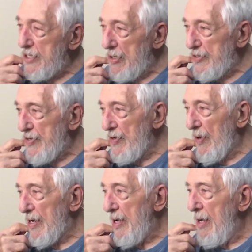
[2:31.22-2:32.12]
go
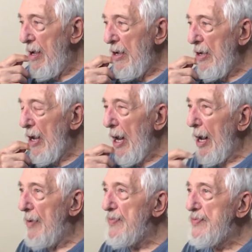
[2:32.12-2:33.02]
to
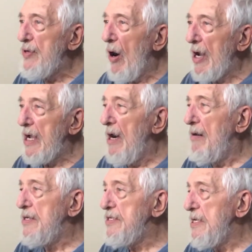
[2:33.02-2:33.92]

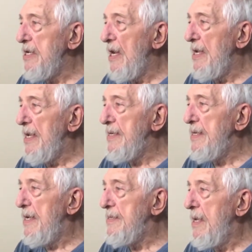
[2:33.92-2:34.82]
archaeology. And
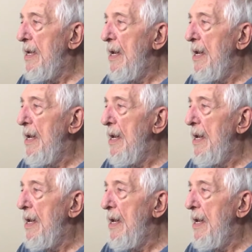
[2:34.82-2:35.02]
then